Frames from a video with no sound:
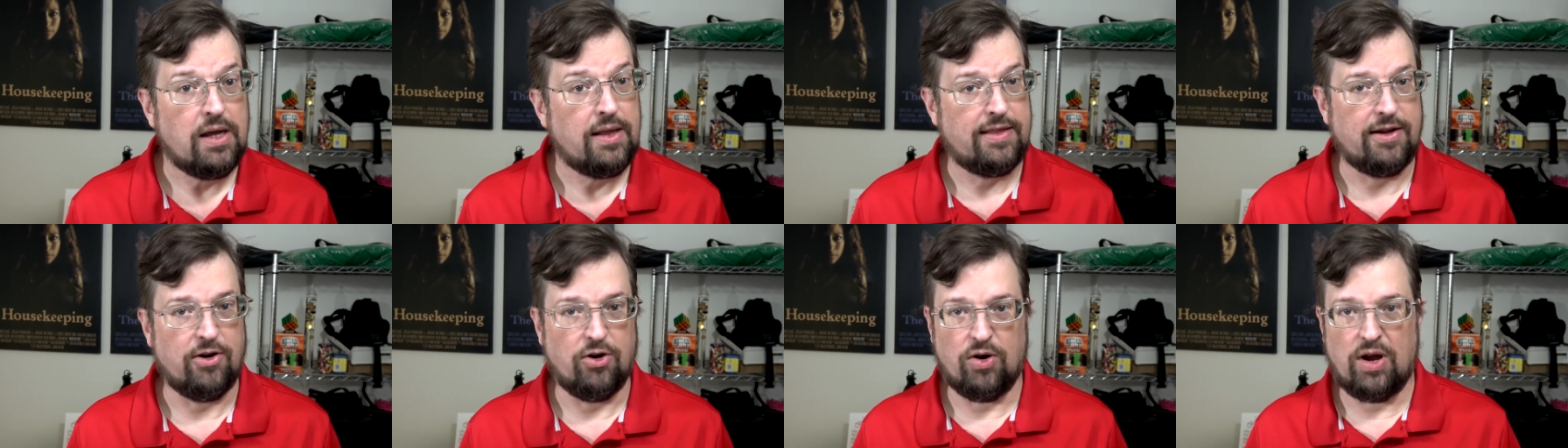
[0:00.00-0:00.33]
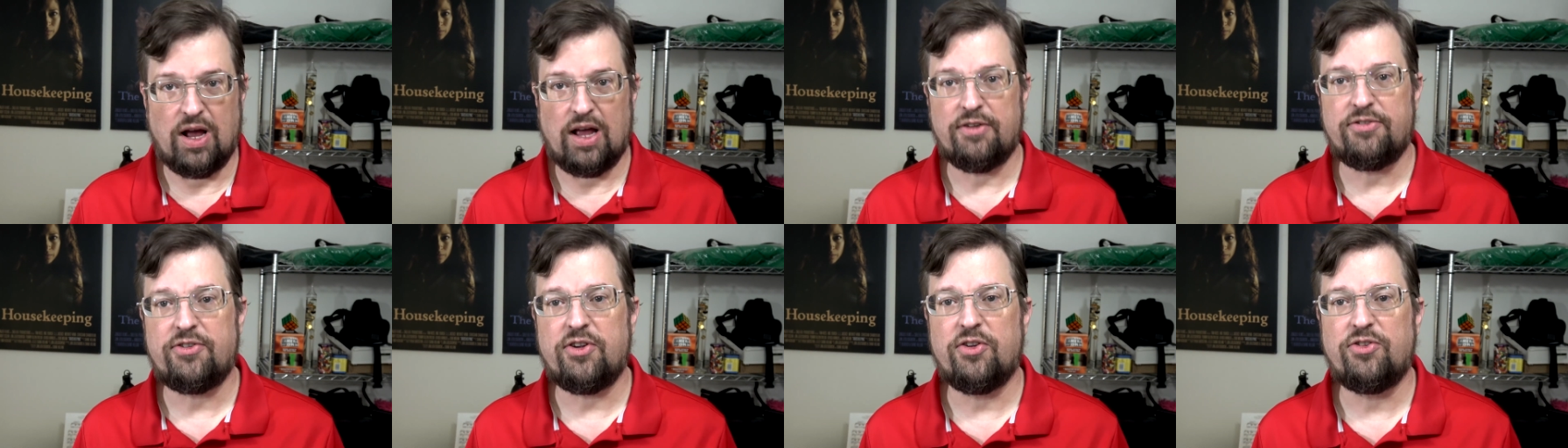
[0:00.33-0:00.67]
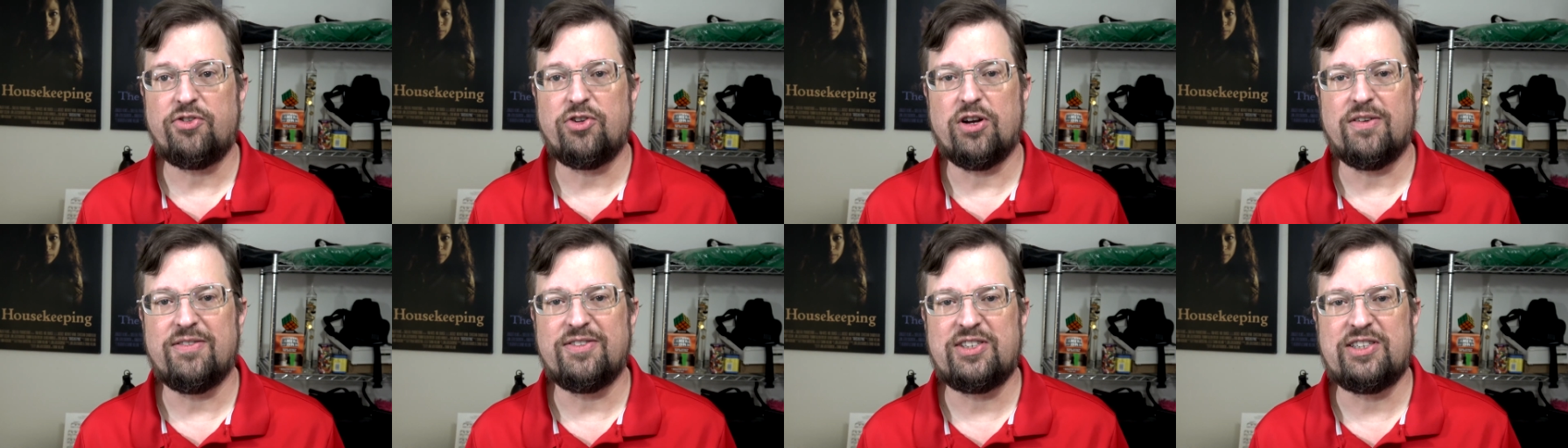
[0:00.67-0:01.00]
There are also
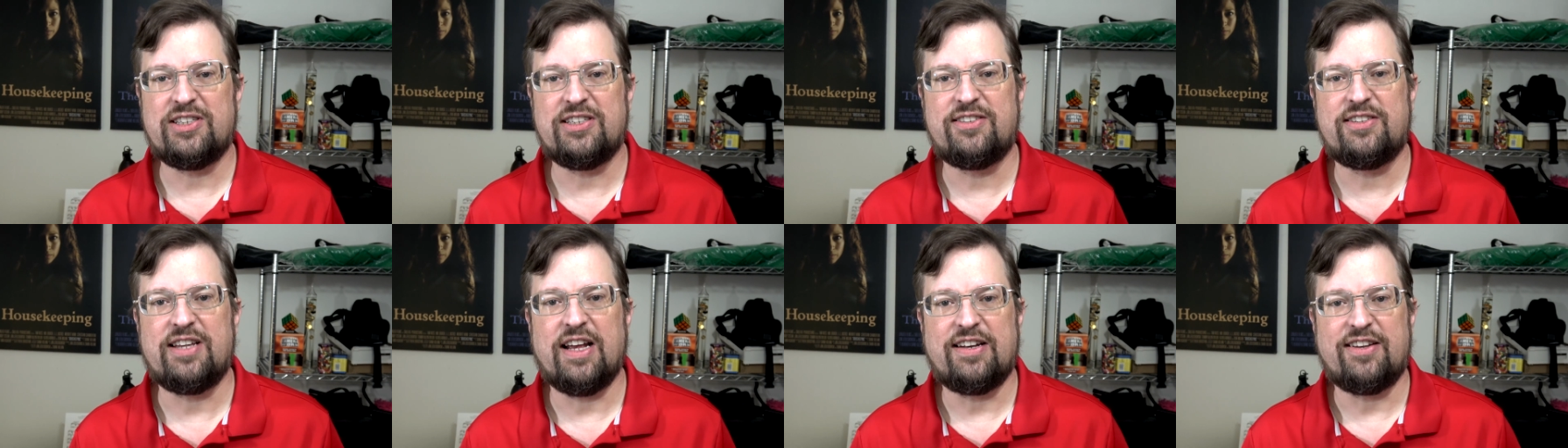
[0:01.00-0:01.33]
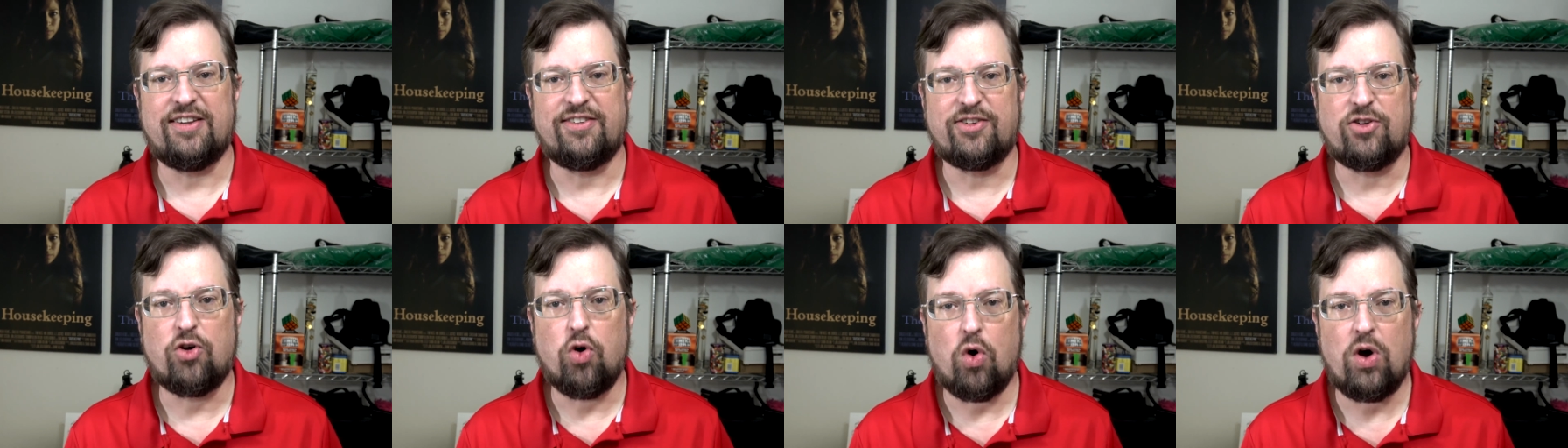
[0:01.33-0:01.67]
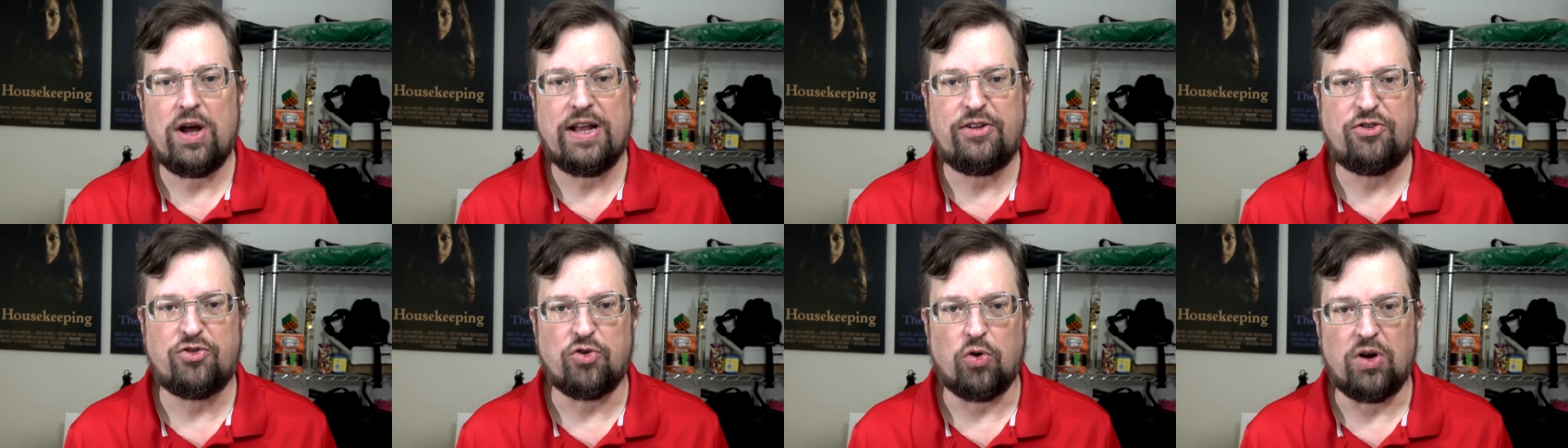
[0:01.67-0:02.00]
services such as
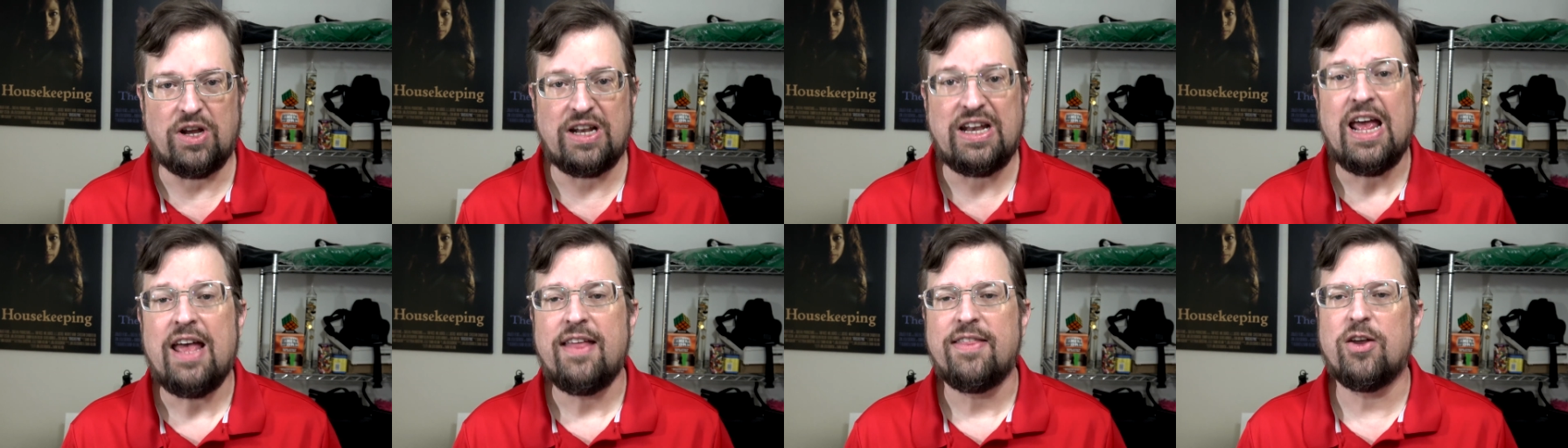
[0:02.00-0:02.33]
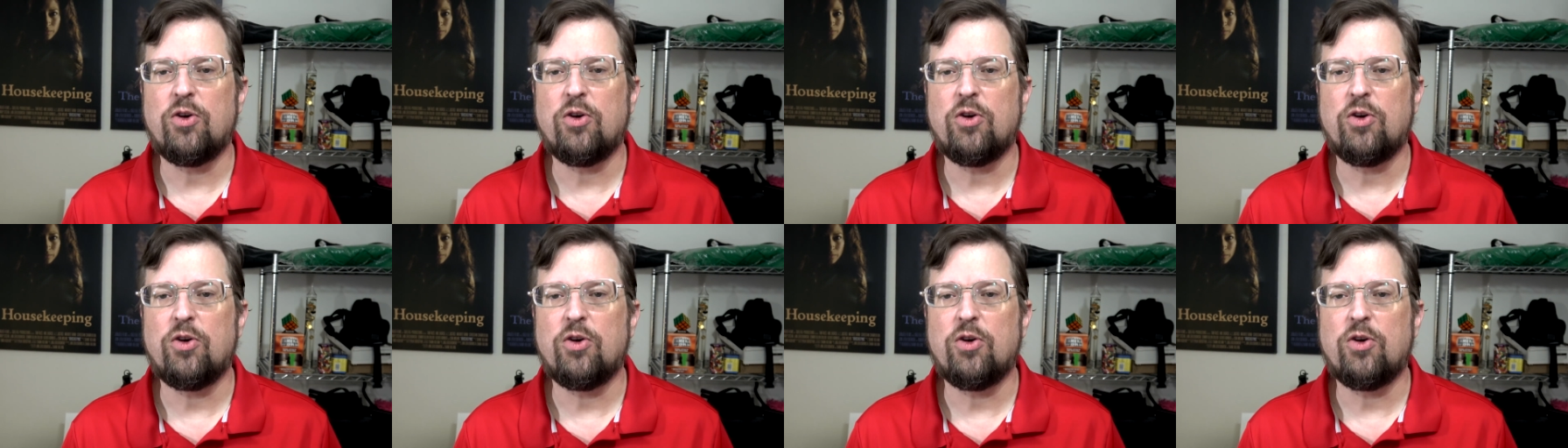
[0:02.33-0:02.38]
CoinJoin